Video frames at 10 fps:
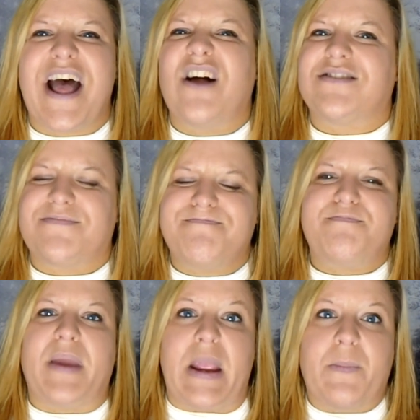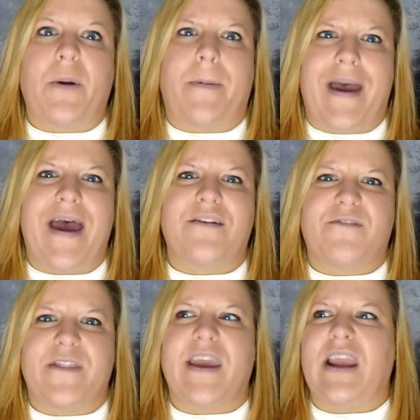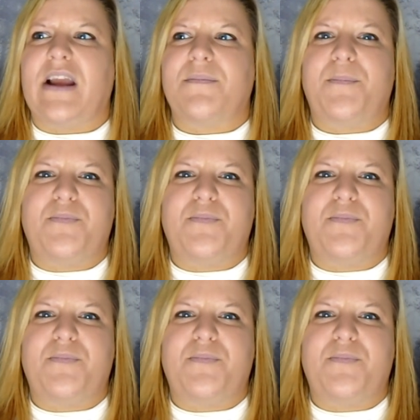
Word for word: else, be prepared for the